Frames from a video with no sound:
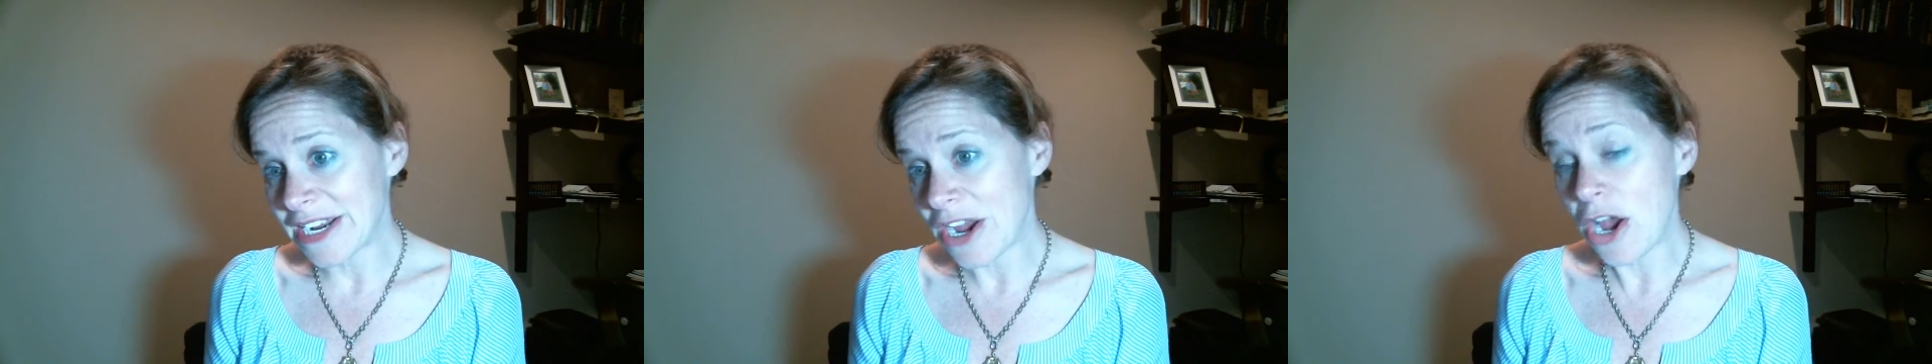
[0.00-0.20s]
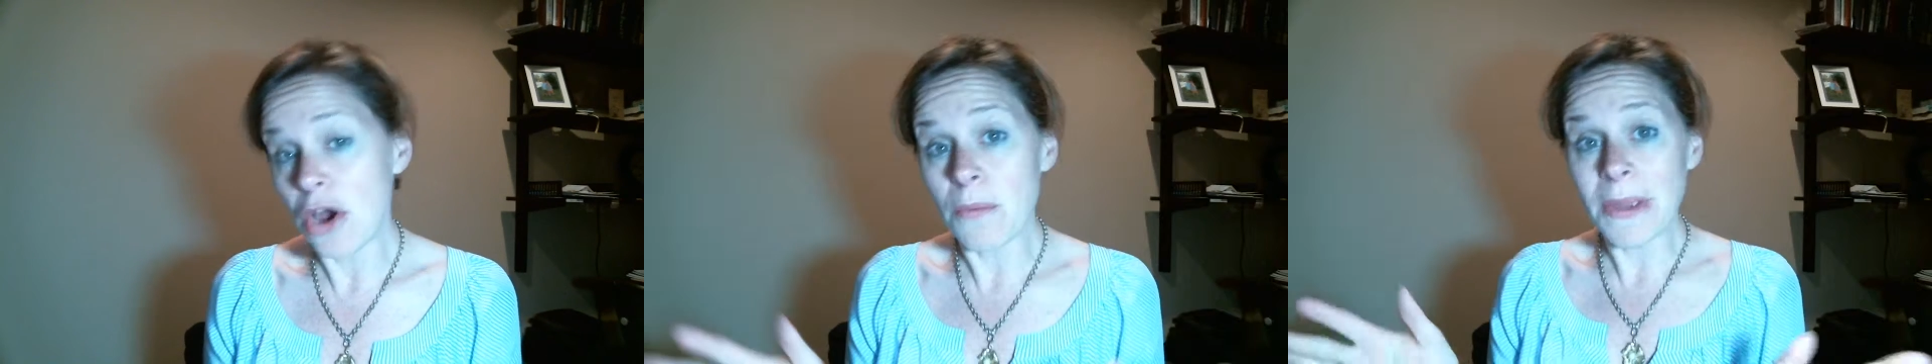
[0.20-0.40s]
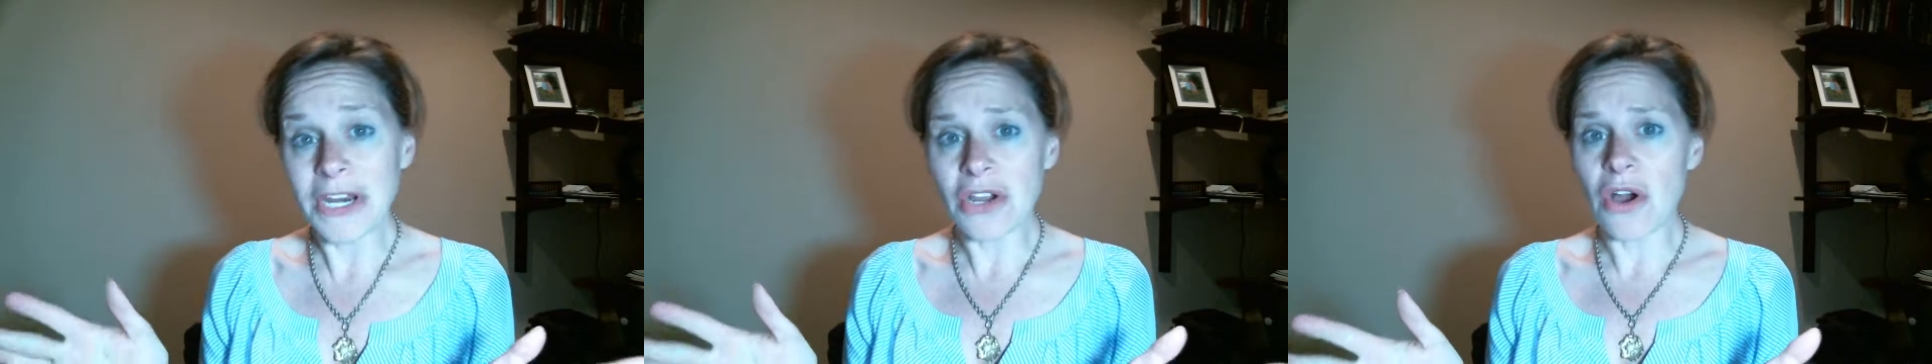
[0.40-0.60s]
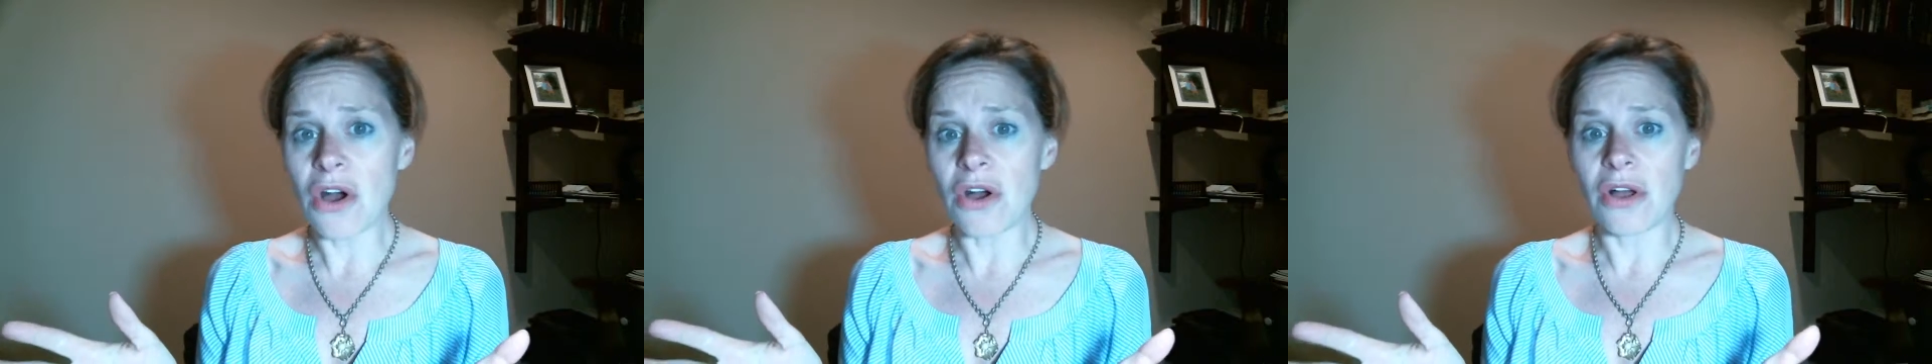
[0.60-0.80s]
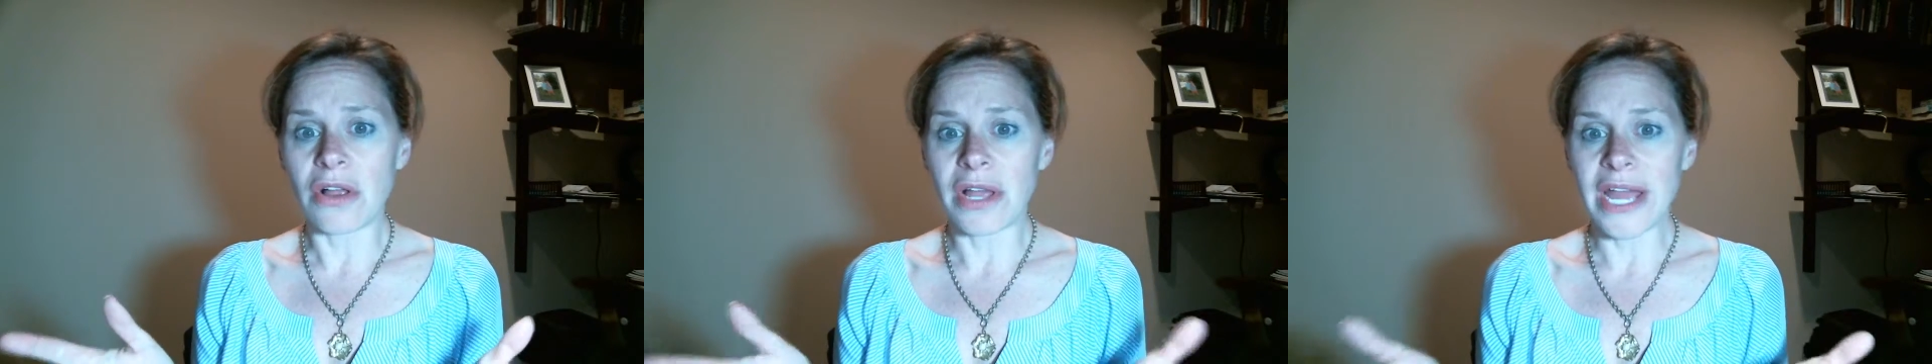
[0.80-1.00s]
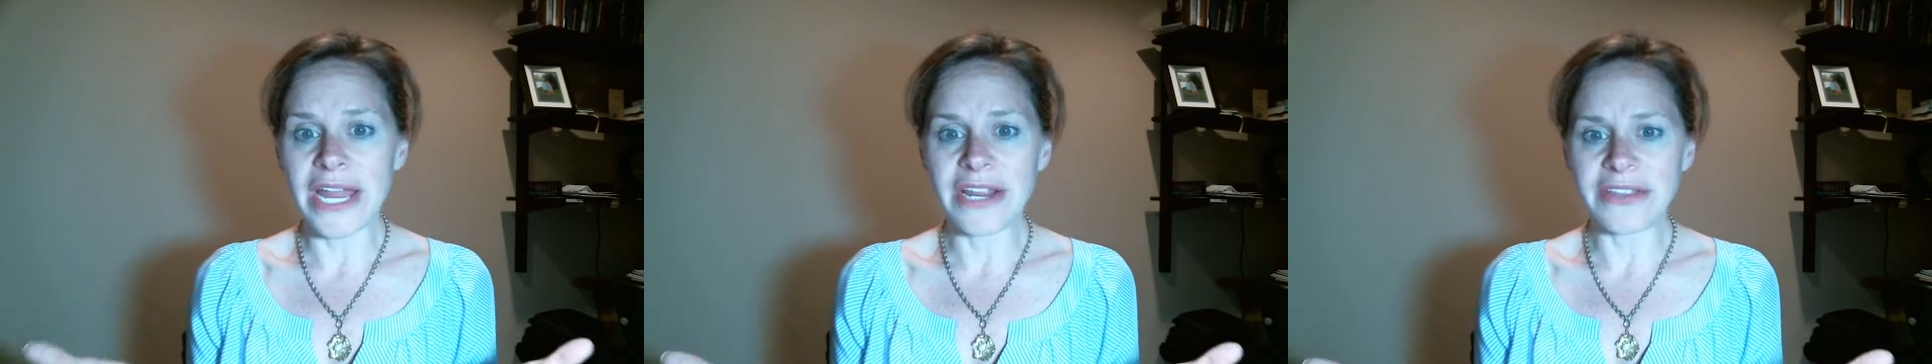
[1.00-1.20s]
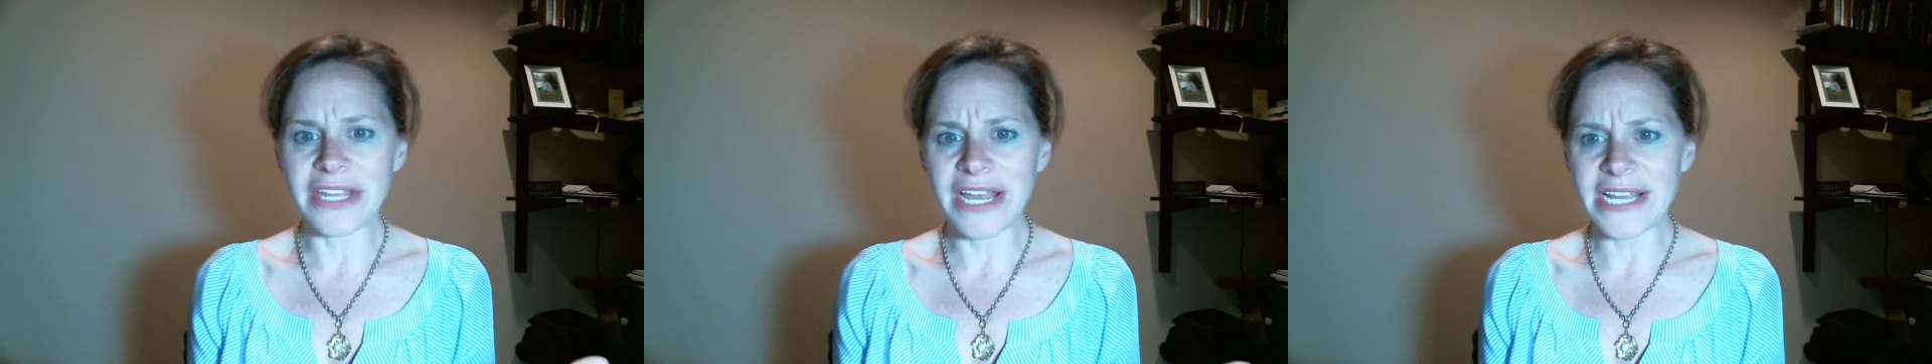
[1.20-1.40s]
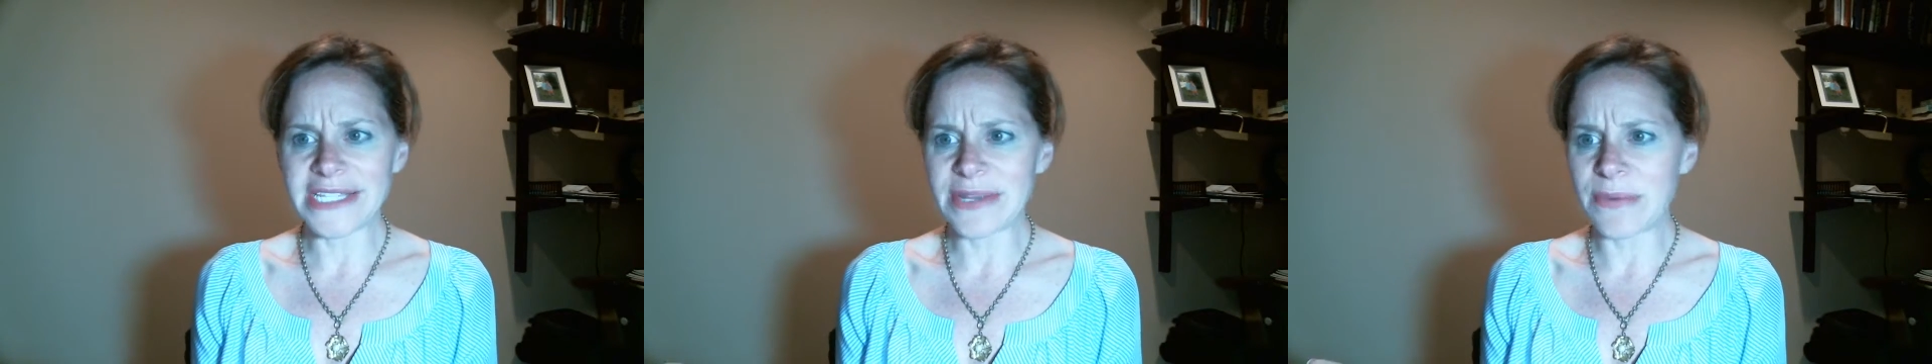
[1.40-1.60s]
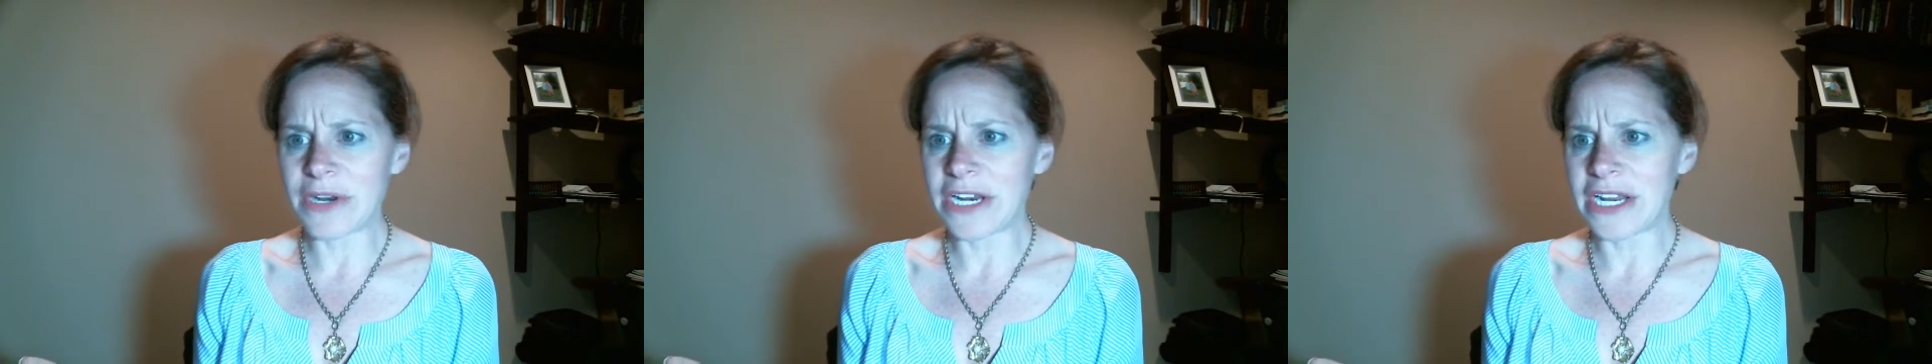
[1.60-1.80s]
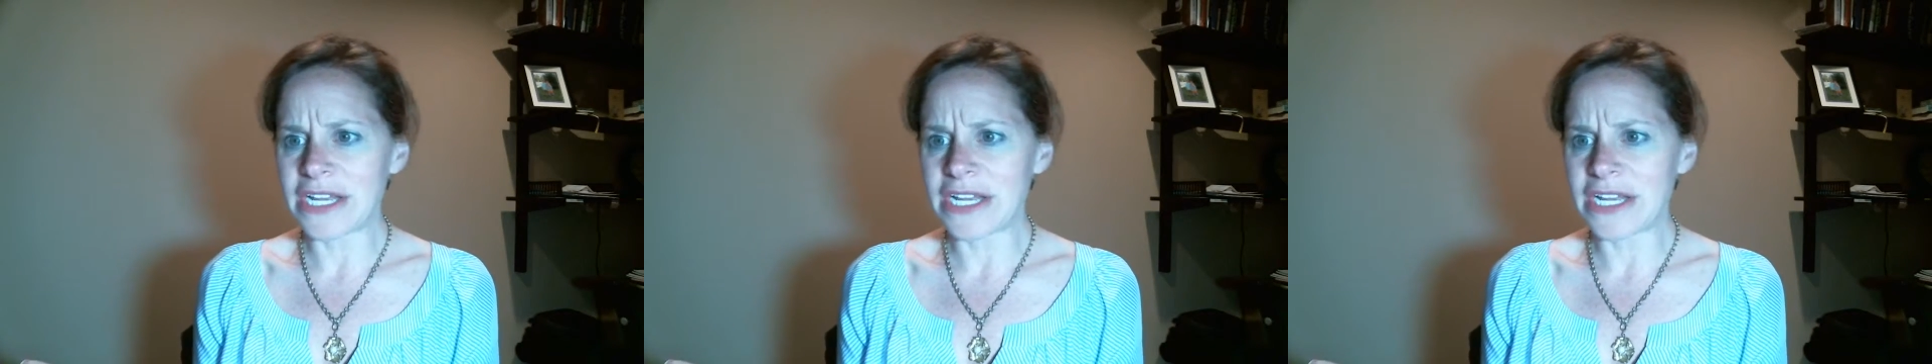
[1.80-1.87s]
Oh, my new goal. I don't think I said what it